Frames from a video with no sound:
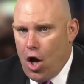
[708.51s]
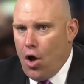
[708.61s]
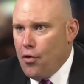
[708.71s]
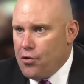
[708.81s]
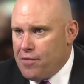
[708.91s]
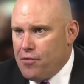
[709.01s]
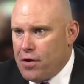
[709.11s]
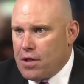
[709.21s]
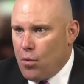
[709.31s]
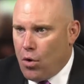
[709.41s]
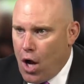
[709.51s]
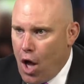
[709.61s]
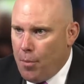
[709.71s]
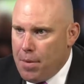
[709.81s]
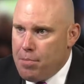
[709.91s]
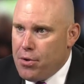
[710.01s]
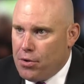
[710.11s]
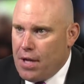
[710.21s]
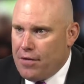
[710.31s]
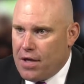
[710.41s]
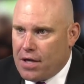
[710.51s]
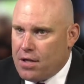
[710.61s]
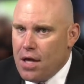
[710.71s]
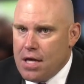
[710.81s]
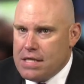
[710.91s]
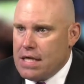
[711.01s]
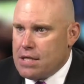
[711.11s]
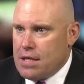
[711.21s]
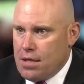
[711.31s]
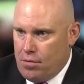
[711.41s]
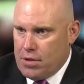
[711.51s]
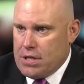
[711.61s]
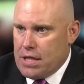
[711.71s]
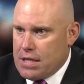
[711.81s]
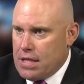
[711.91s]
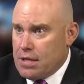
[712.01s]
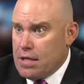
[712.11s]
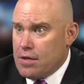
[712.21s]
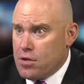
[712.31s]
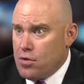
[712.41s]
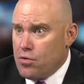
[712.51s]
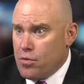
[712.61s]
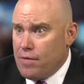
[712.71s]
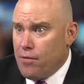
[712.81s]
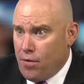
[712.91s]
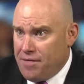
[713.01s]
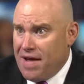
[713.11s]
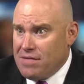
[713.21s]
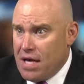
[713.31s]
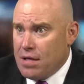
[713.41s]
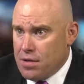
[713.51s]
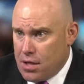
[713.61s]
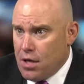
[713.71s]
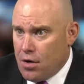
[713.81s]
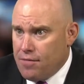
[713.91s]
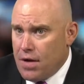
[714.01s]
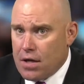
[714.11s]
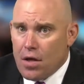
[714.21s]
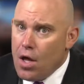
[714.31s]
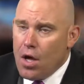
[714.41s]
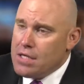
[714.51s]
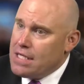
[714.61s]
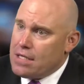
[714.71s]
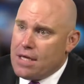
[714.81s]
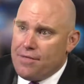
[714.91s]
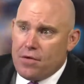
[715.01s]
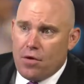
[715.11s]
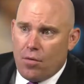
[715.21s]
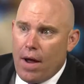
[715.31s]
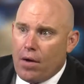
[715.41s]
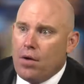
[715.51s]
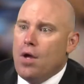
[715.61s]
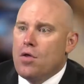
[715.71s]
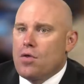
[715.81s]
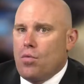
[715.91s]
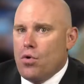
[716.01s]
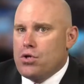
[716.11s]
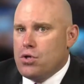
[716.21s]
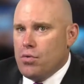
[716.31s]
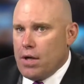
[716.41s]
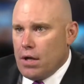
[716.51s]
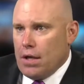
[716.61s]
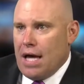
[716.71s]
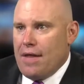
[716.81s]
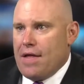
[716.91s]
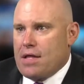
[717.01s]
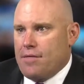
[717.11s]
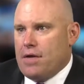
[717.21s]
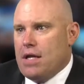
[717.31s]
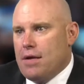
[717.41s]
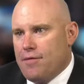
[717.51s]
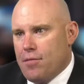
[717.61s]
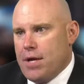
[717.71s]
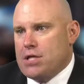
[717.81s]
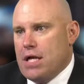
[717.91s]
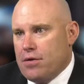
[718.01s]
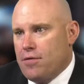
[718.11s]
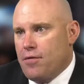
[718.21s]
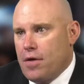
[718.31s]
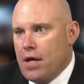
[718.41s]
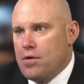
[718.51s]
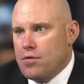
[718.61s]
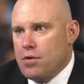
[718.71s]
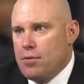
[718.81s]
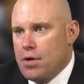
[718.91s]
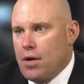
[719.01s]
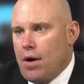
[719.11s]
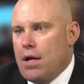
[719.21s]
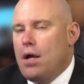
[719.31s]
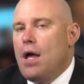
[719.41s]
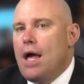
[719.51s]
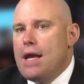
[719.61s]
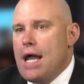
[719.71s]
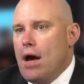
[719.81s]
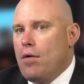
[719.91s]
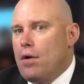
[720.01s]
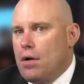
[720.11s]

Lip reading: all those different things, and we're helping build out that, because DSE is these 2, 3, 4, 5 days a year in Vegas. DSF is year round. So we're doing a lot of that stuff, getting information out there for the end user community, right? Now,